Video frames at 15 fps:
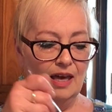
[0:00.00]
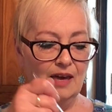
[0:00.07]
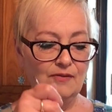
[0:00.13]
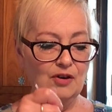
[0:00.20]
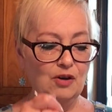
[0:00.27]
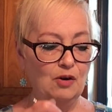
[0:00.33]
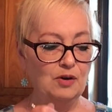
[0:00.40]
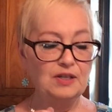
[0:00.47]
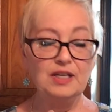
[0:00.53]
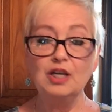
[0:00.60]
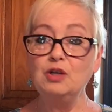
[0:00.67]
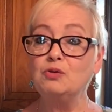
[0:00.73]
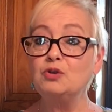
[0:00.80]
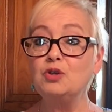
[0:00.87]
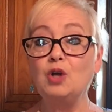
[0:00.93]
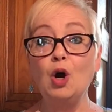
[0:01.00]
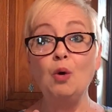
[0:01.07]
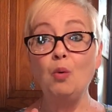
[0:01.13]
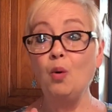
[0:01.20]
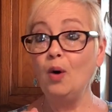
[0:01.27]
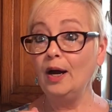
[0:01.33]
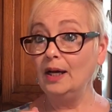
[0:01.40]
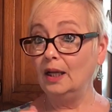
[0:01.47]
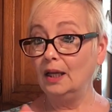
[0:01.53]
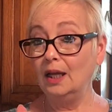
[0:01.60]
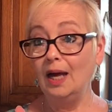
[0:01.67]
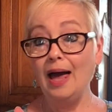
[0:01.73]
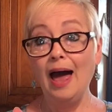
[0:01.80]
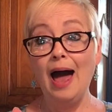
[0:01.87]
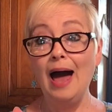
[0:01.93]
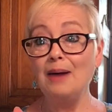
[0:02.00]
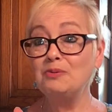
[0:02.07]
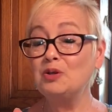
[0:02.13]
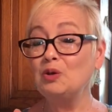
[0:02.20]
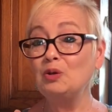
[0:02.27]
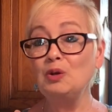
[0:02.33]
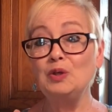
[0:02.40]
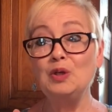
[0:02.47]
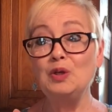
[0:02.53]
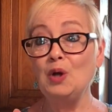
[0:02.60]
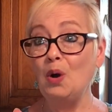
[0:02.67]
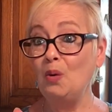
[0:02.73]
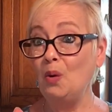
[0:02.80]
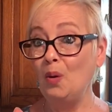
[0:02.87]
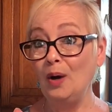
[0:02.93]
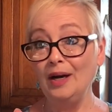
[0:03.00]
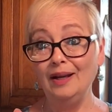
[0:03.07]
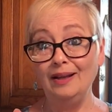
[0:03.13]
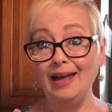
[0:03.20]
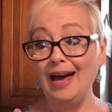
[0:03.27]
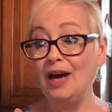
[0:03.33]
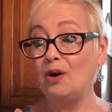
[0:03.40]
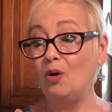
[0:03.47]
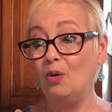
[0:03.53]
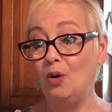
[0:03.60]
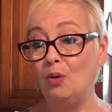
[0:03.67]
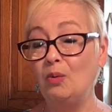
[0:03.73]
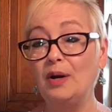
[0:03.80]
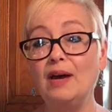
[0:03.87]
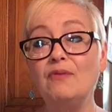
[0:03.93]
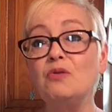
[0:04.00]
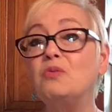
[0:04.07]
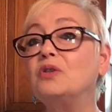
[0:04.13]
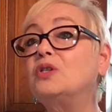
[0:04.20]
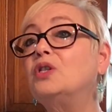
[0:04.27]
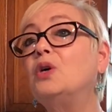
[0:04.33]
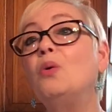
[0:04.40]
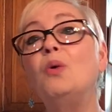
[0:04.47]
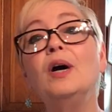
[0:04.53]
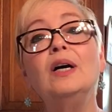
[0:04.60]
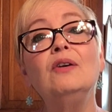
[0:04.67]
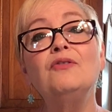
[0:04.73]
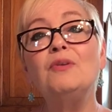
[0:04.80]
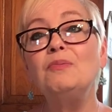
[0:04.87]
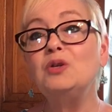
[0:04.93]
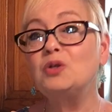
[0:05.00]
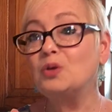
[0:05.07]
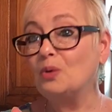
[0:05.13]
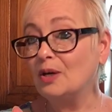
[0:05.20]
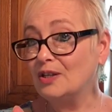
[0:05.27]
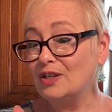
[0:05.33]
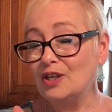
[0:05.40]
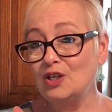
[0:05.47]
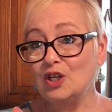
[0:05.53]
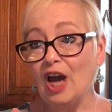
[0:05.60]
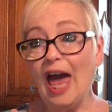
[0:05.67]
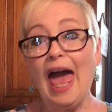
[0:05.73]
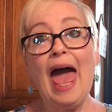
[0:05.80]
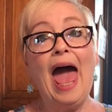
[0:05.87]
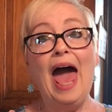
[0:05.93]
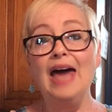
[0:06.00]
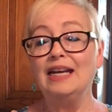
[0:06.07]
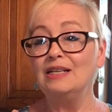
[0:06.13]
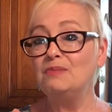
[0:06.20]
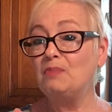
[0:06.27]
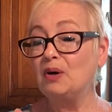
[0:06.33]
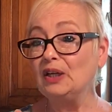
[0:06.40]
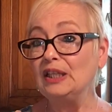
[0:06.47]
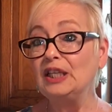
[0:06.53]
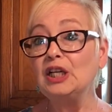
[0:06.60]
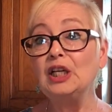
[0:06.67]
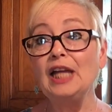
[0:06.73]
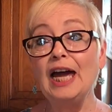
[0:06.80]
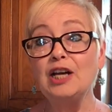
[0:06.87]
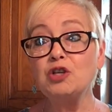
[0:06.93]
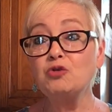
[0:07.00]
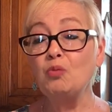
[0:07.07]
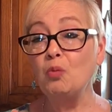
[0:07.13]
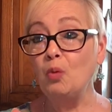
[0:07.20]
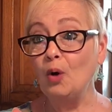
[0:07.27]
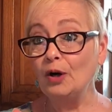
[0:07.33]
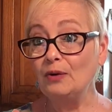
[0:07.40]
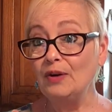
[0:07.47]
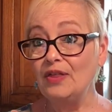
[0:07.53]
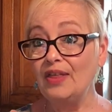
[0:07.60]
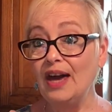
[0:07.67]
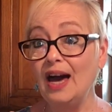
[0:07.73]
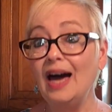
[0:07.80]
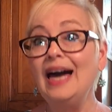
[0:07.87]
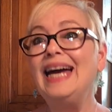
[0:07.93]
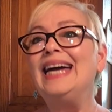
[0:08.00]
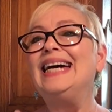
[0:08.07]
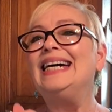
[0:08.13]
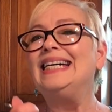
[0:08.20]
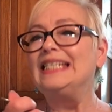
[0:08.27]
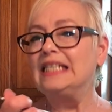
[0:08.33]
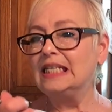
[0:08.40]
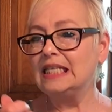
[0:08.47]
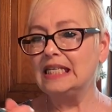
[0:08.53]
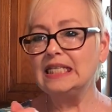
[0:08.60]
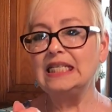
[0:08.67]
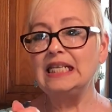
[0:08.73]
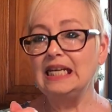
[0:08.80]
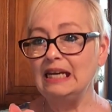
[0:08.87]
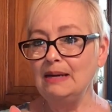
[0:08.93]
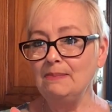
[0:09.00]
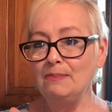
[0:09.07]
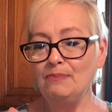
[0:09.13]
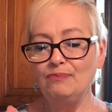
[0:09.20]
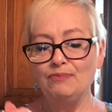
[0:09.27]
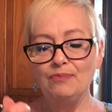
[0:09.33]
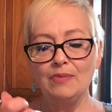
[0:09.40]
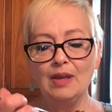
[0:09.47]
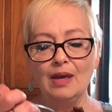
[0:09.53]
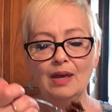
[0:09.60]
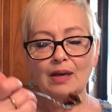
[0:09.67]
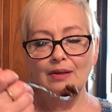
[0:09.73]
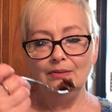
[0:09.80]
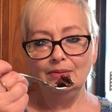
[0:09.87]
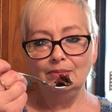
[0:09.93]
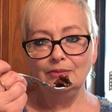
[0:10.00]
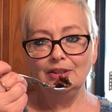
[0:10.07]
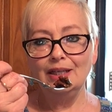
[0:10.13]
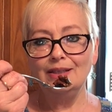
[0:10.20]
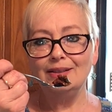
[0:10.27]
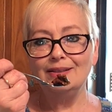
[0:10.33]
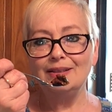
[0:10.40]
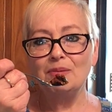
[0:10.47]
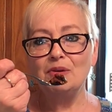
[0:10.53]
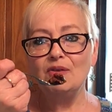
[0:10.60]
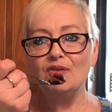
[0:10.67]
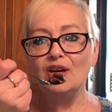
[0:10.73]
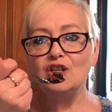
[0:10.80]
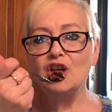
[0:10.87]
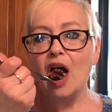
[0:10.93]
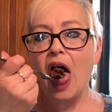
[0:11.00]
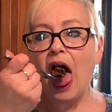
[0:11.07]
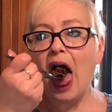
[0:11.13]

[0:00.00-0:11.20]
If you notice, I use no oil. Absolutely no oil at all. Whatever was the oil from the sausage, and I put a little extra water in there to steam. Tasting some of the veg.